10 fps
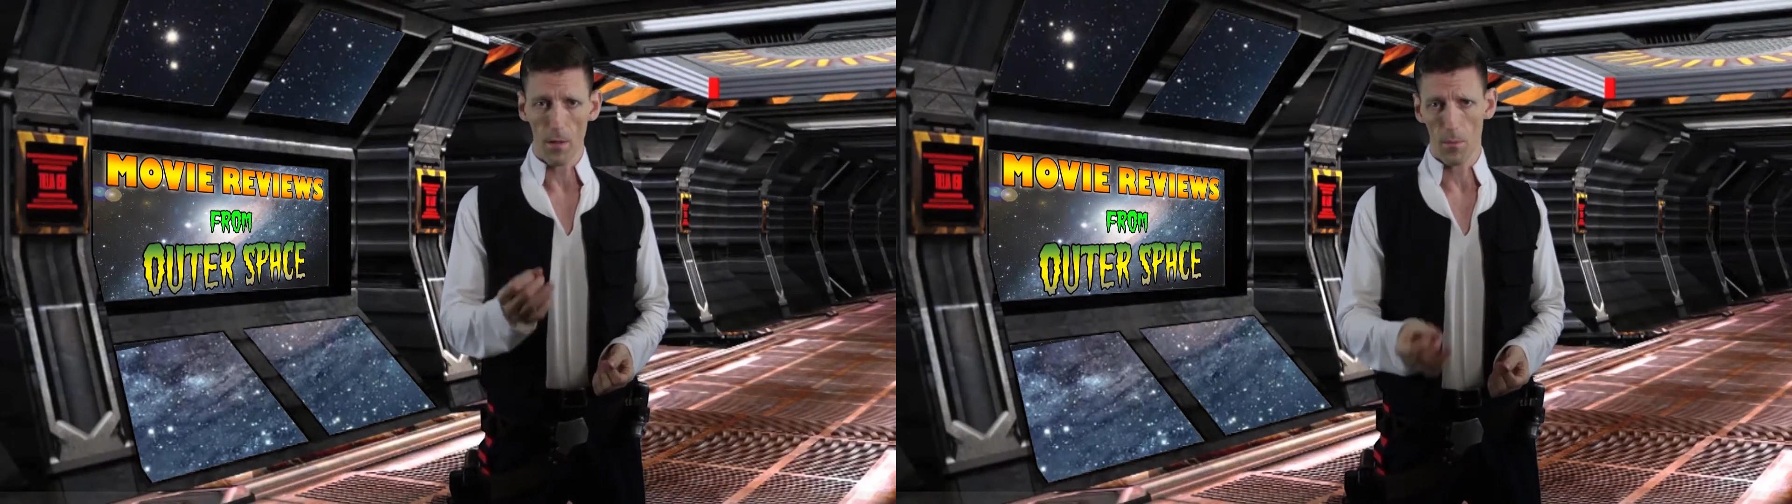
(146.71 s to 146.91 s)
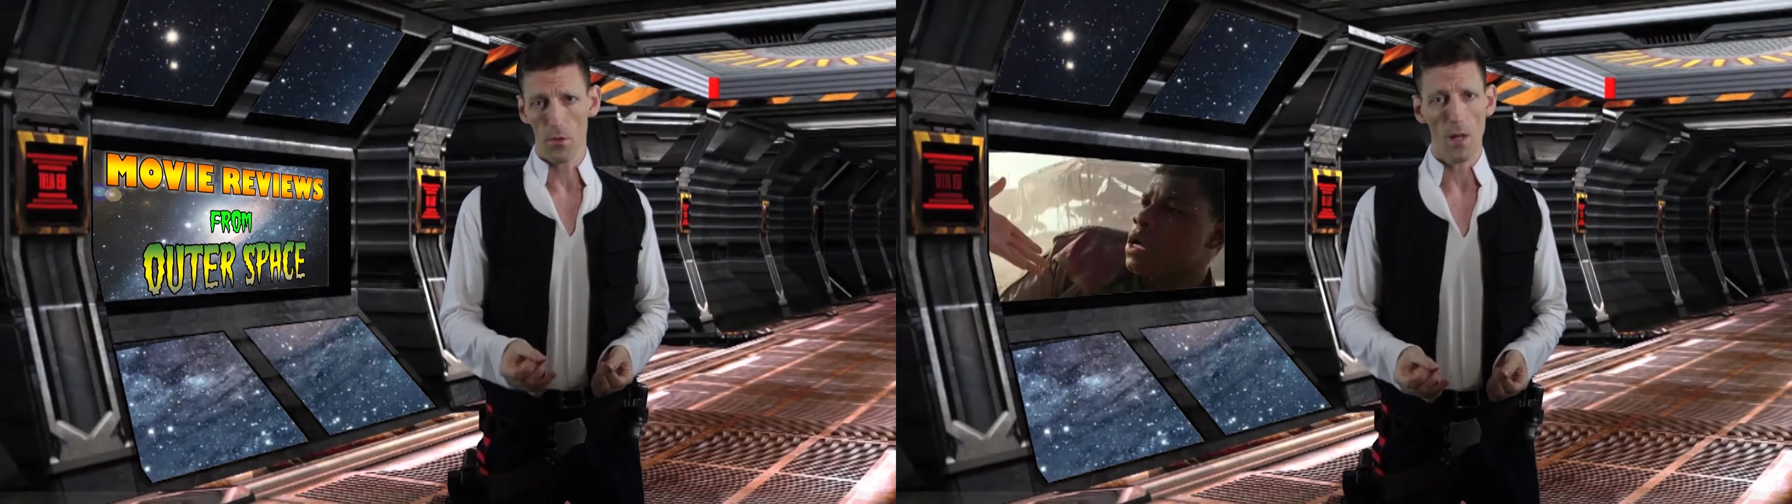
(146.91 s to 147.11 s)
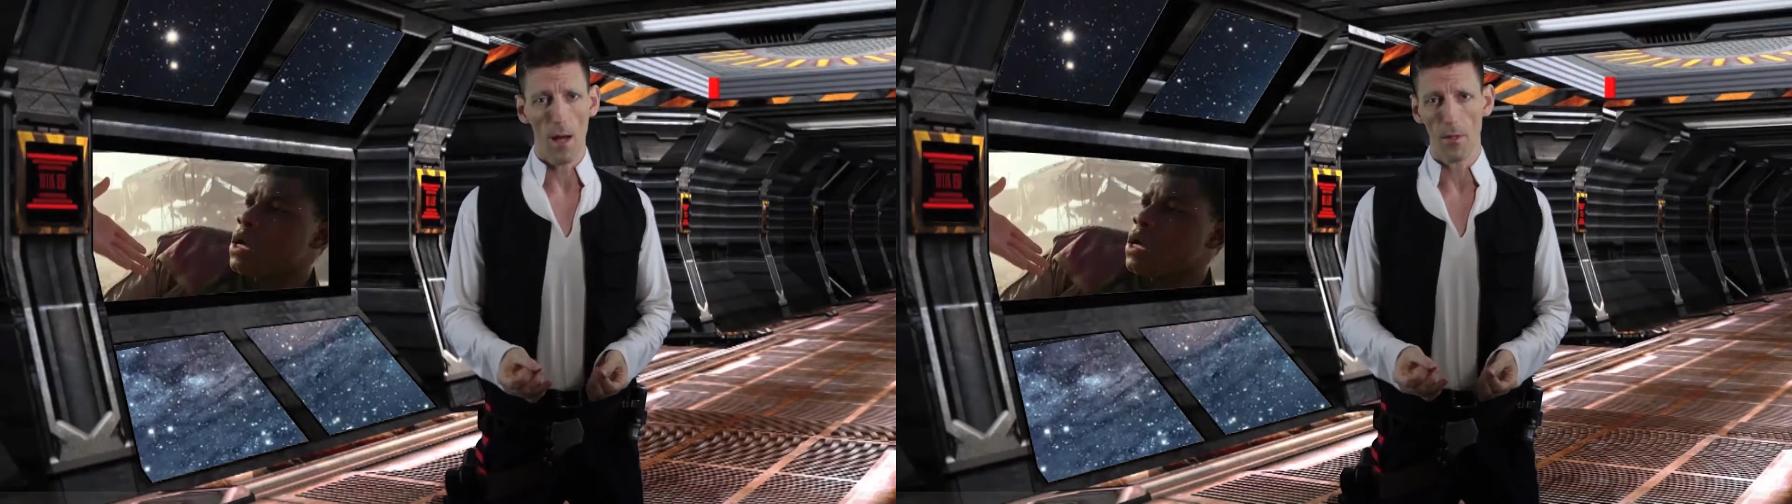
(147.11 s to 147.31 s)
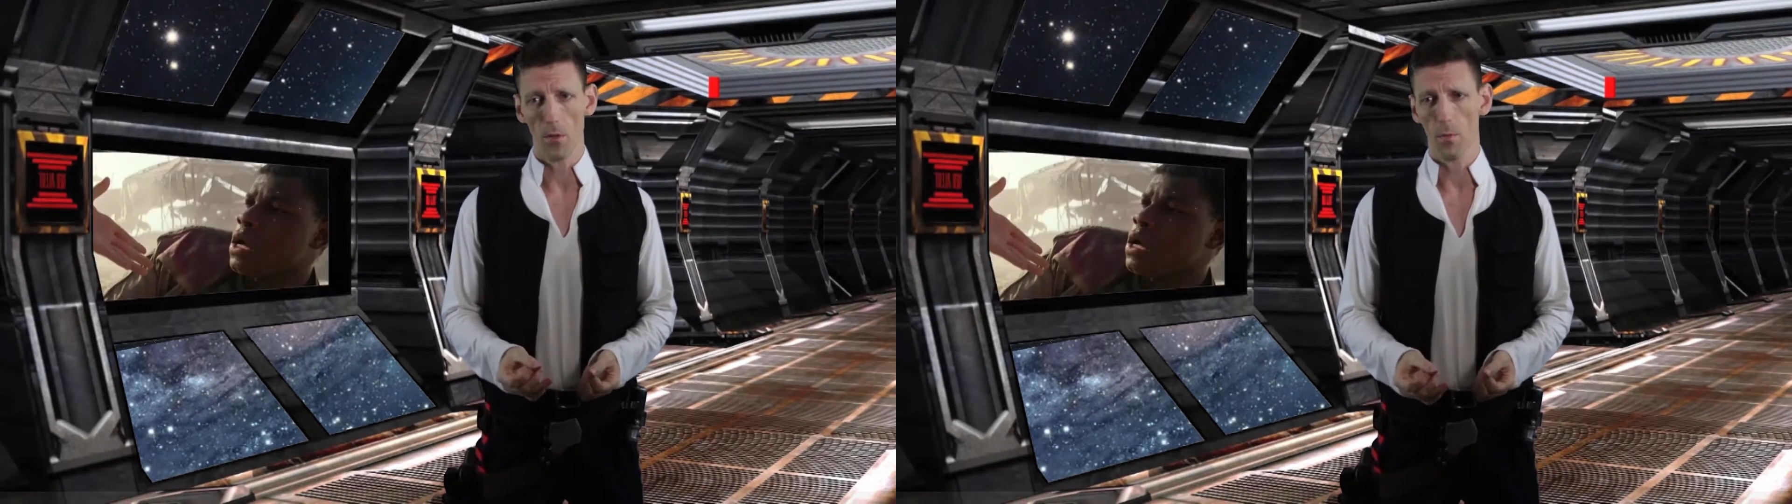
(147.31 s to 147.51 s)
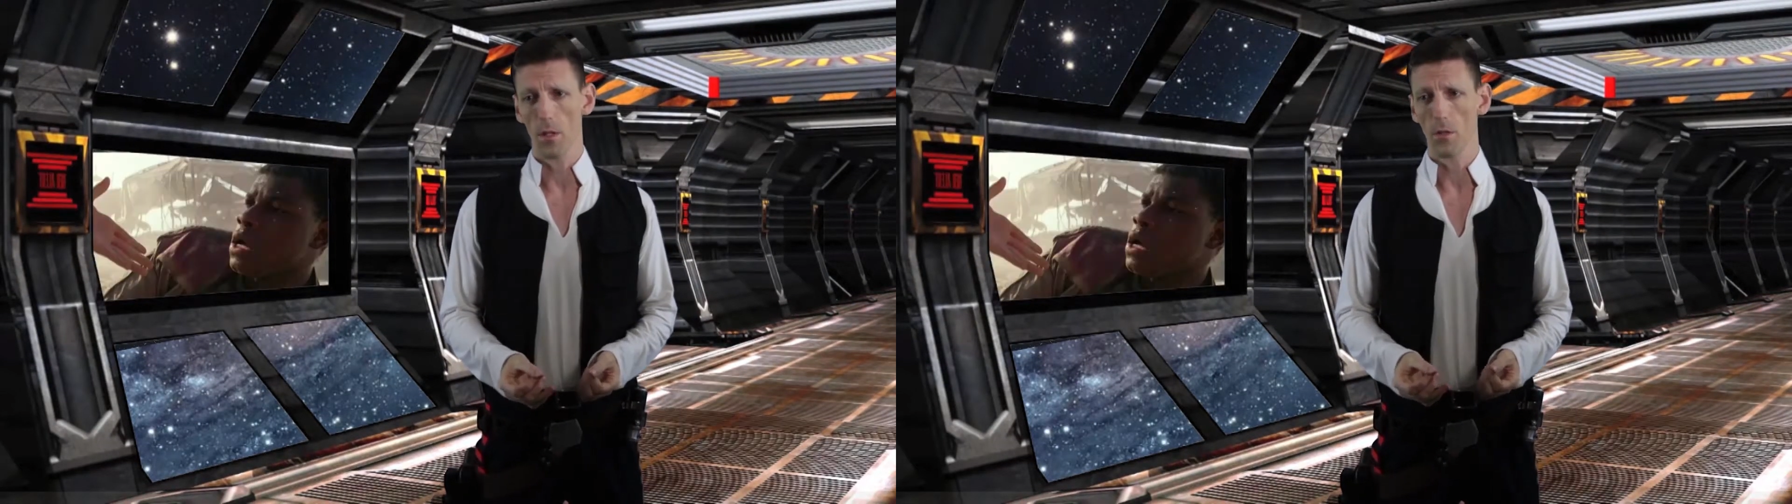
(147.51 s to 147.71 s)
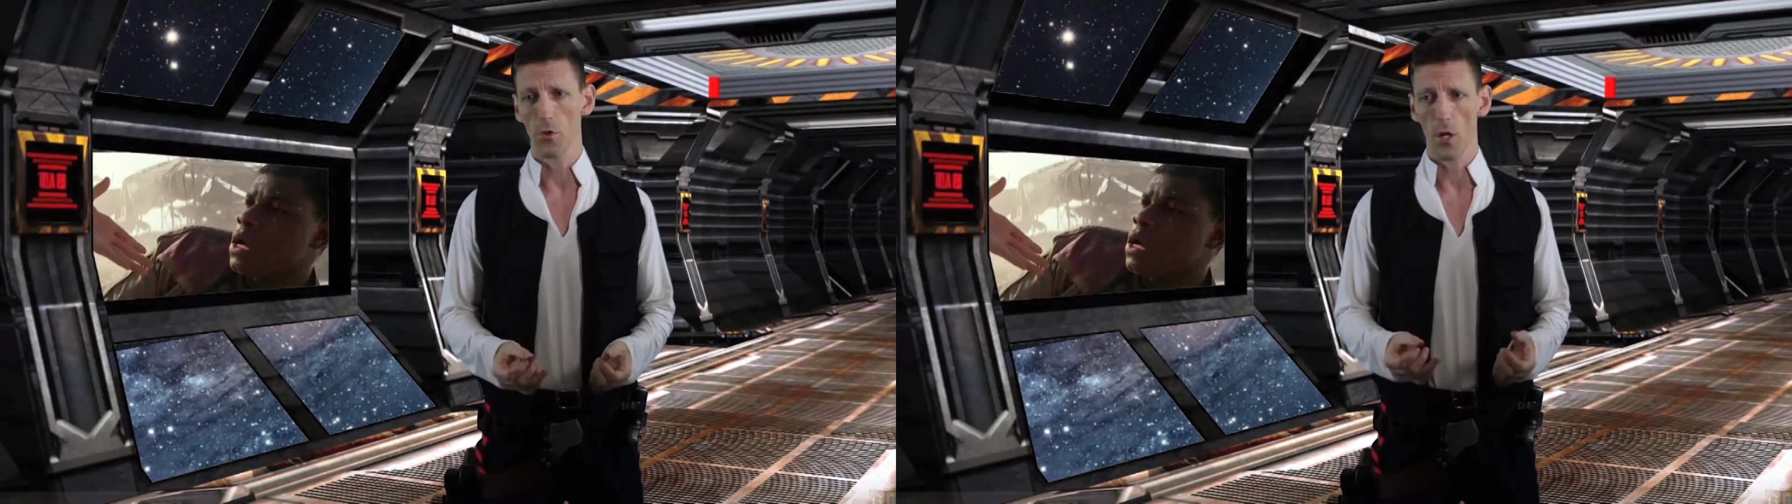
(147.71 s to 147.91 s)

the most obvious one,